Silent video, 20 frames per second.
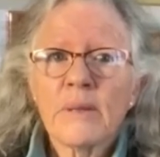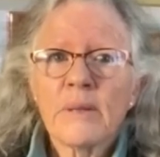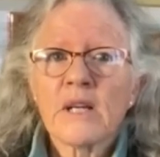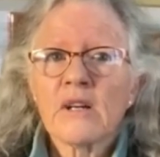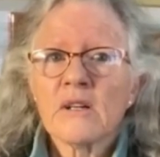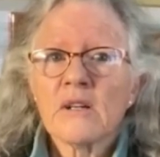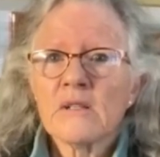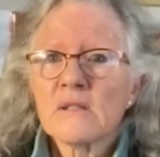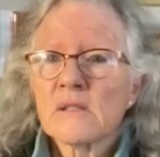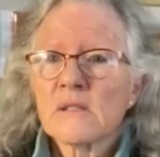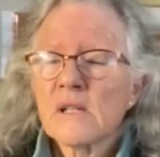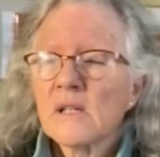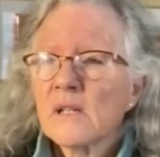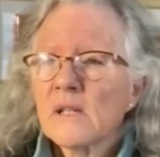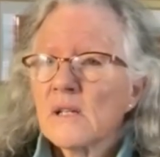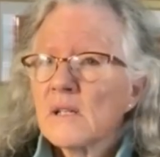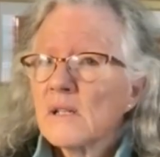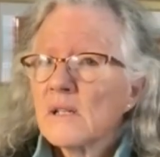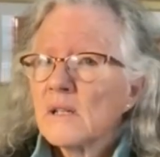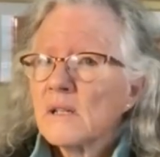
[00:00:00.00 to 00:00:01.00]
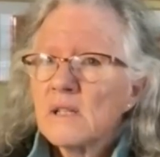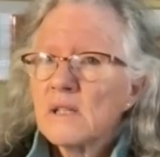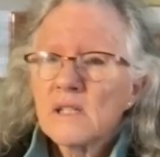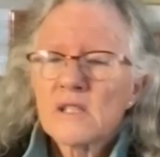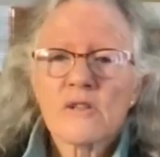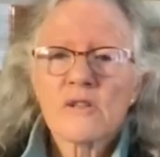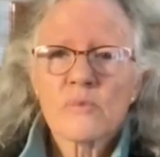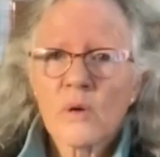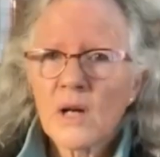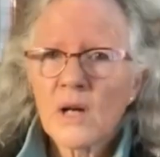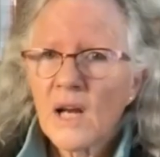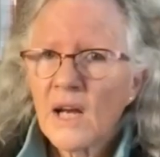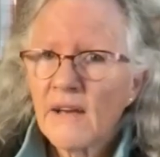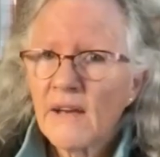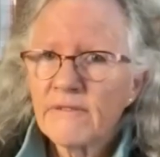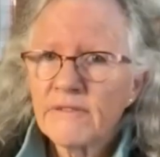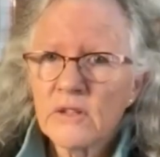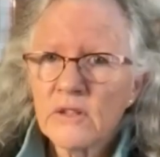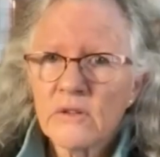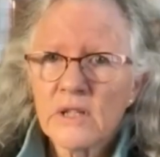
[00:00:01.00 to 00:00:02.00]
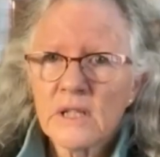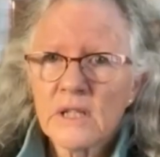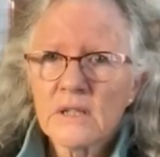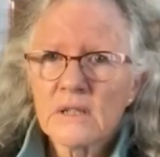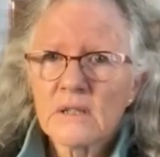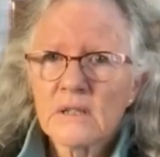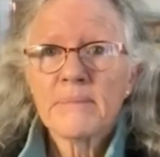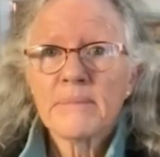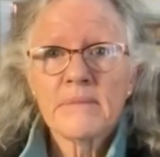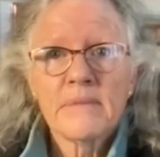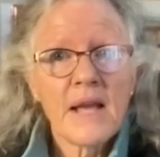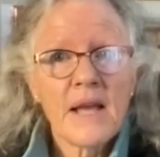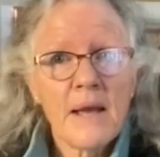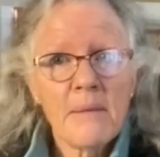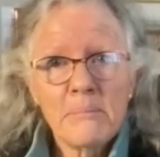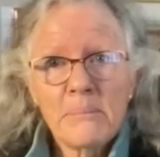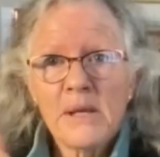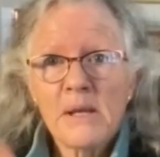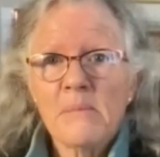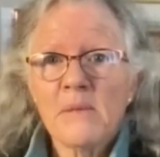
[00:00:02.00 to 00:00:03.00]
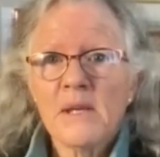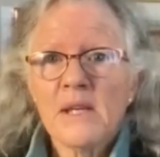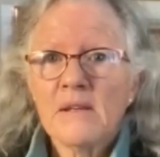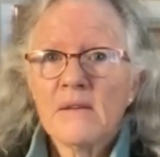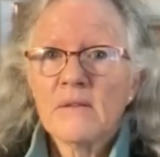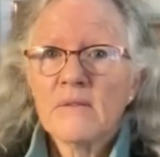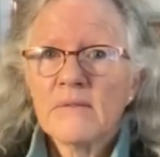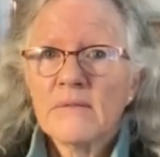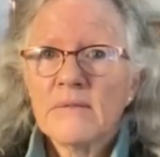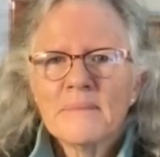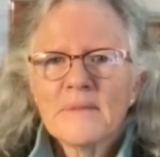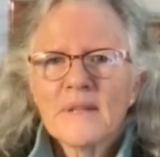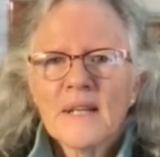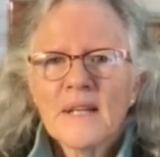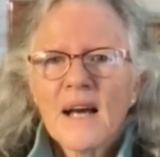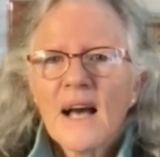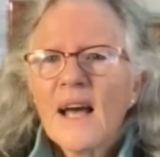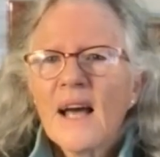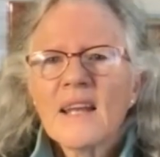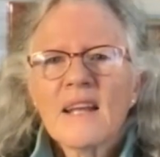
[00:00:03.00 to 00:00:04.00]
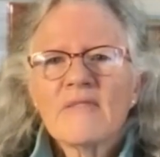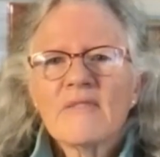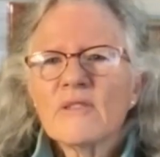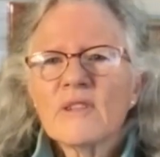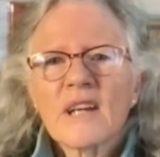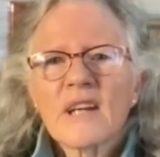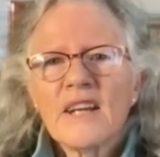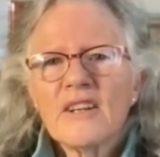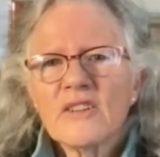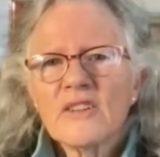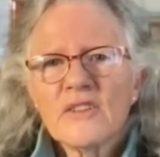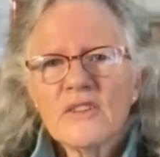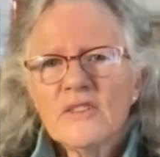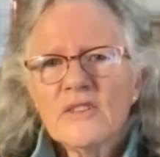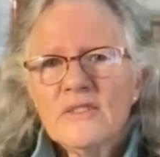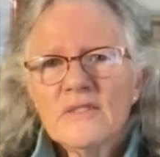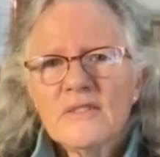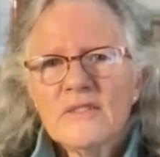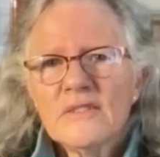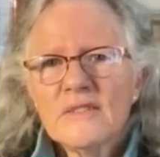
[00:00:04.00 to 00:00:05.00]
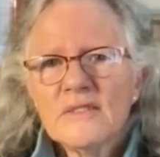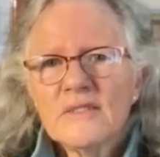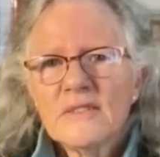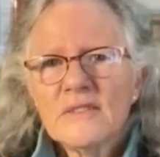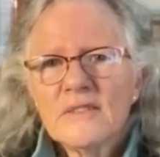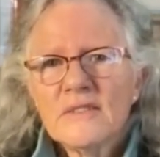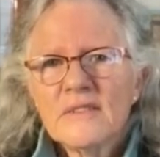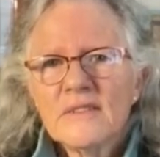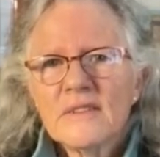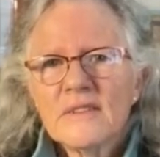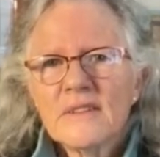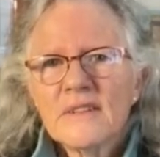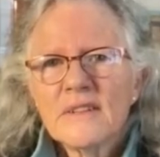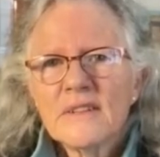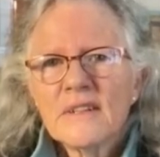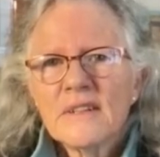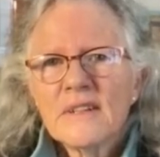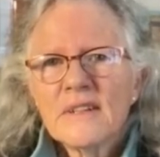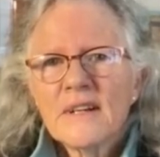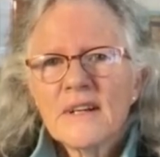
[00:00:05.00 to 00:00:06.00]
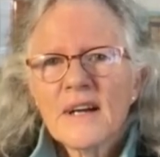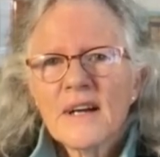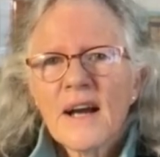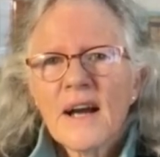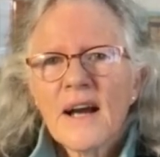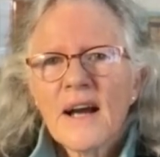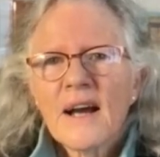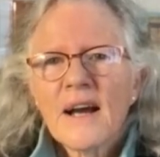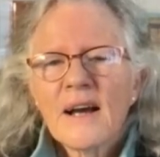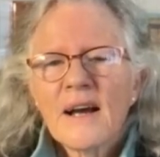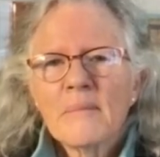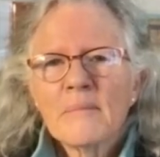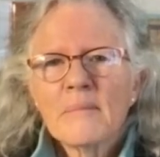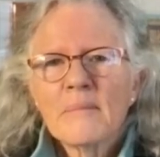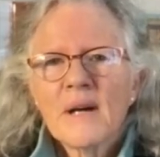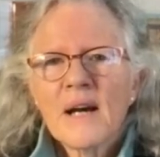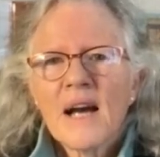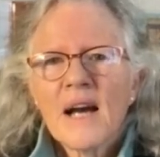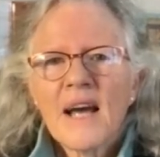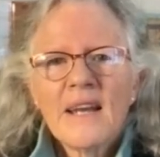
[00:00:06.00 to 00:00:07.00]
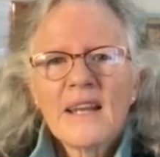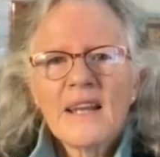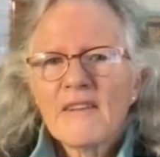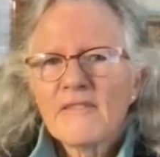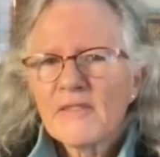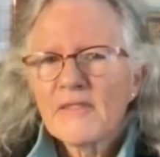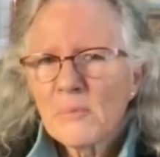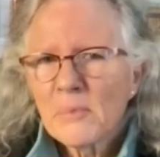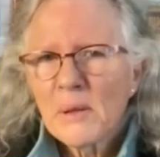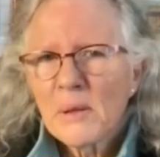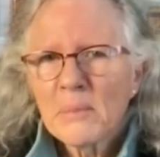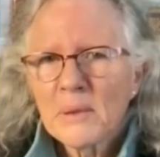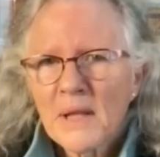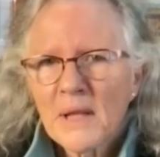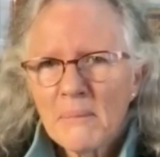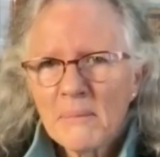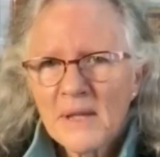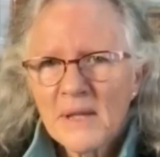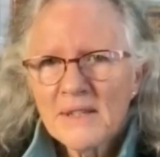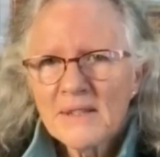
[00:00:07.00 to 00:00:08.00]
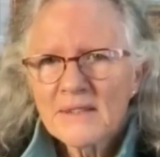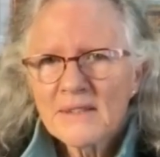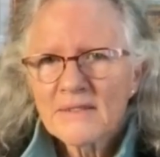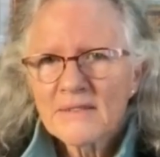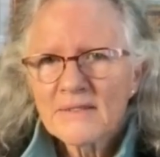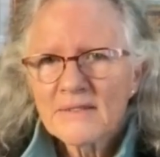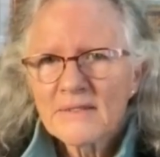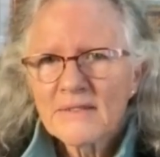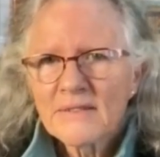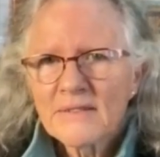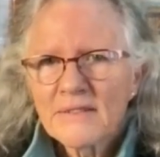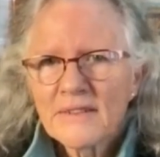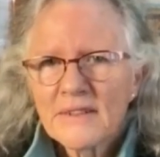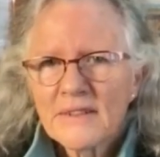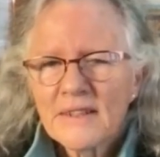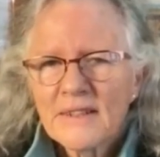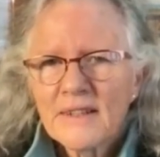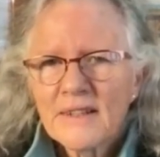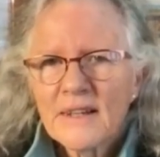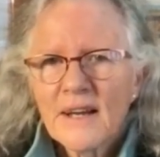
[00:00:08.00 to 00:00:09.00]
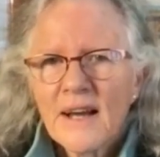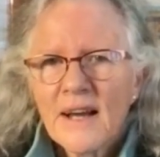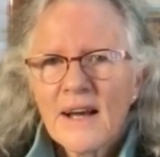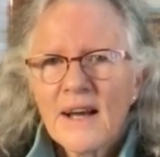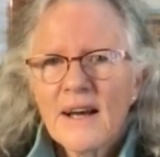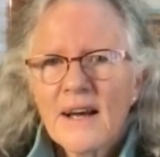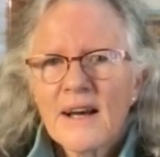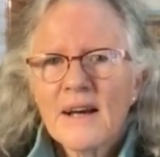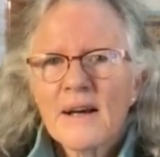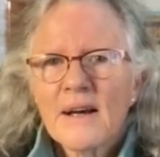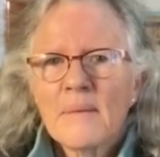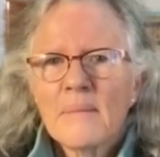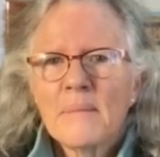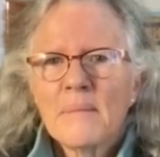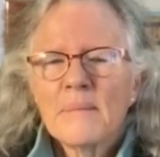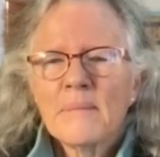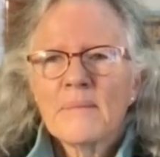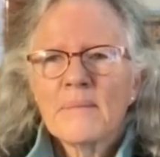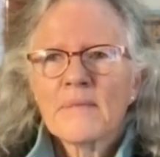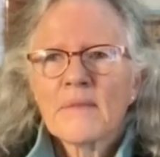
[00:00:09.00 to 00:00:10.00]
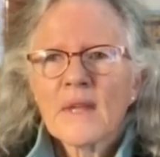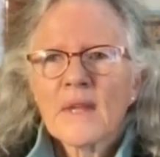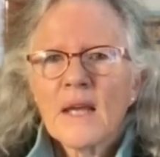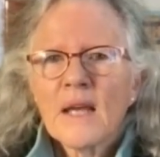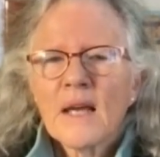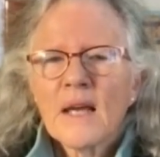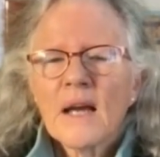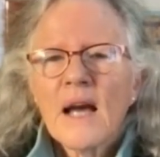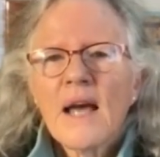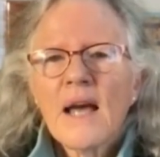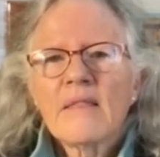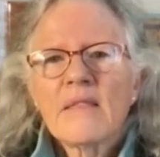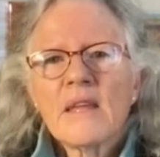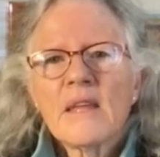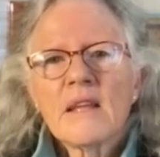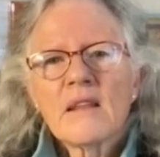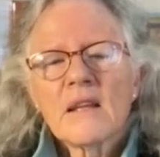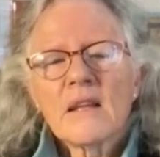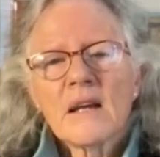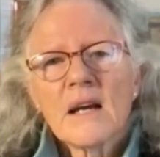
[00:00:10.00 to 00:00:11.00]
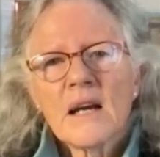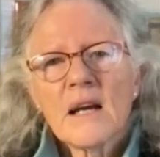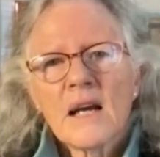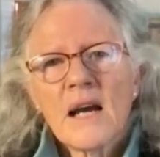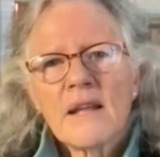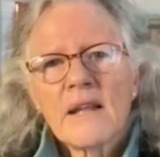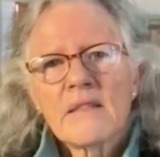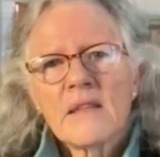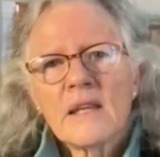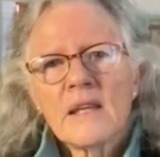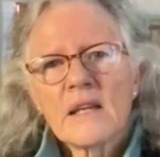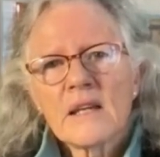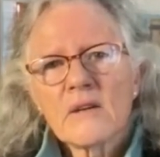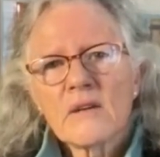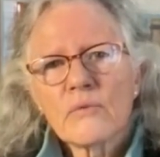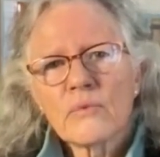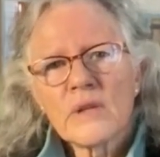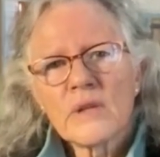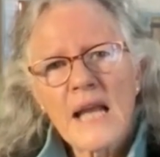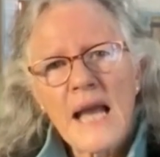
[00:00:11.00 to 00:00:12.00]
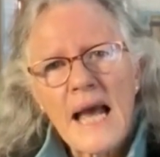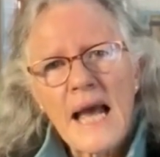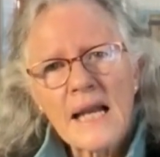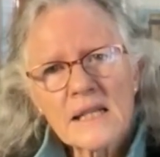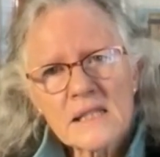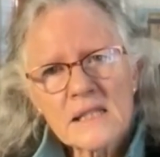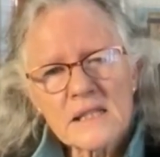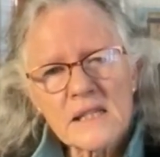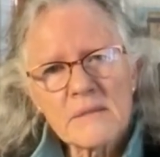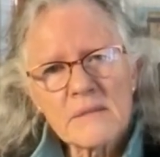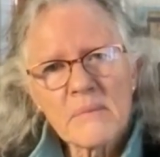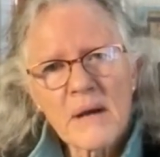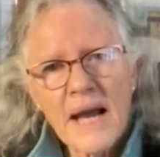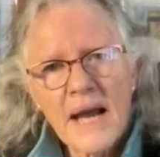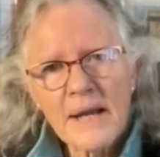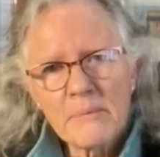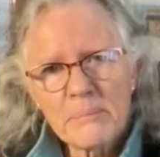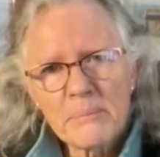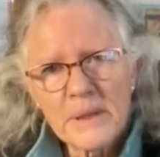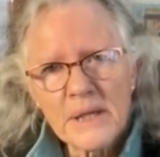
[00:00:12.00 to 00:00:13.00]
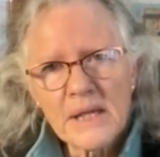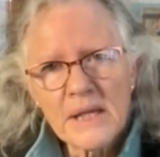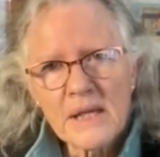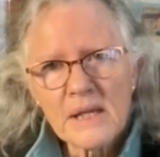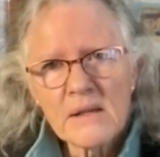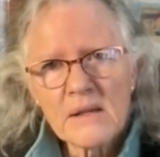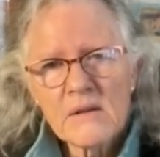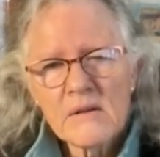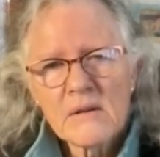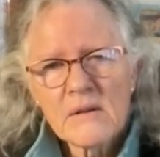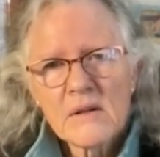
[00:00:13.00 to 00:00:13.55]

because this is what I love doing, and be me. I love what I do. I love the people I meet. I think a reality might be,